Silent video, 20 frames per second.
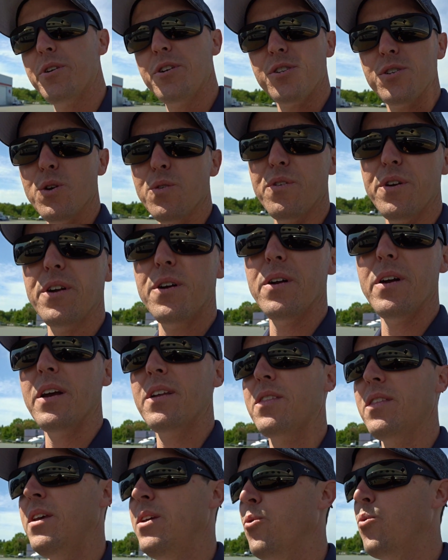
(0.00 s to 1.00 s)
which is over here
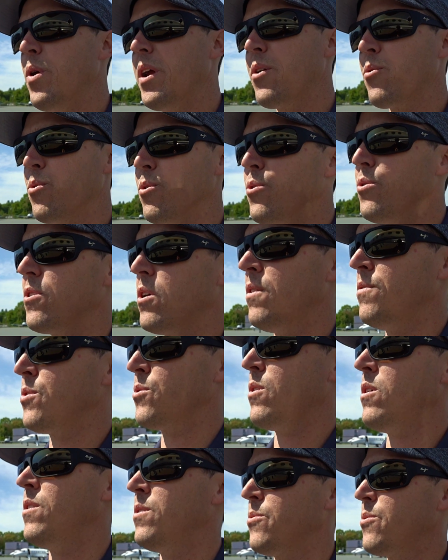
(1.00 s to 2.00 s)
at the wing root on the,
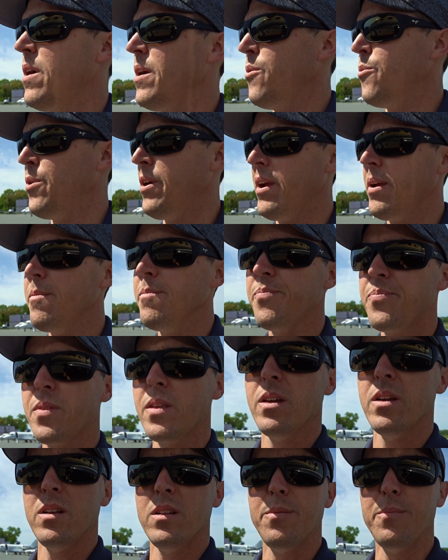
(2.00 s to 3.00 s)
on the right wing.
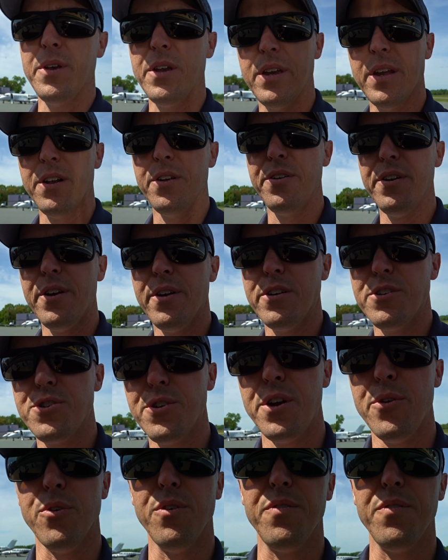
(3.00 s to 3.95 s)
Let me get under here and show you